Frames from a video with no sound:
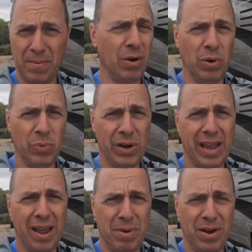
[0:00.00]
When we
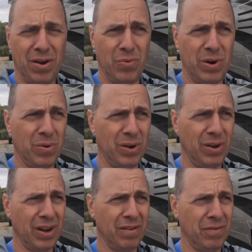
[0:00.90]
came here, we were
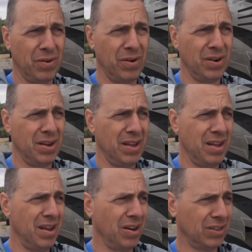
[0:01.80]
looking for
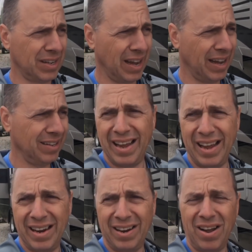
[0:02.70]
our site,
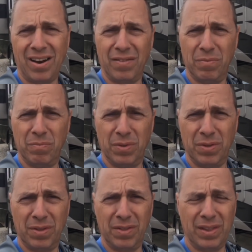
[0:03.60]
and a lot of them
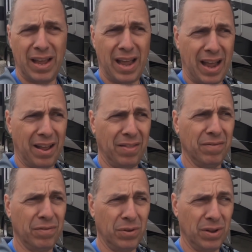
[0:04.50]
that had the
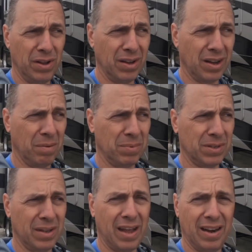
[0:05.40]
full
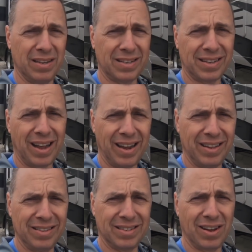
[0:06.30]
hookups had
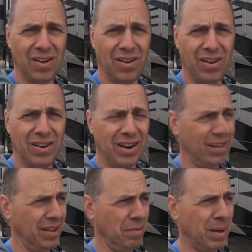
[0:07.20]
signs on
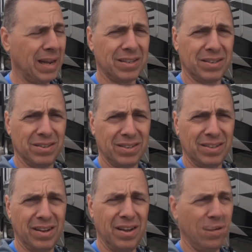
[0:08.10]
the pedestals
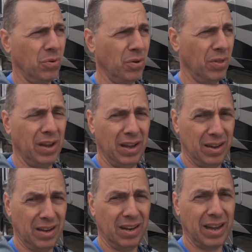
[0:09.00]
for the
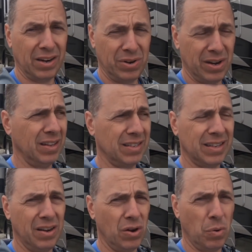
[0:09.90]
electric that
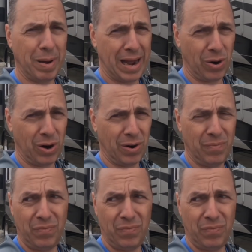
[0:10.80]
said no power.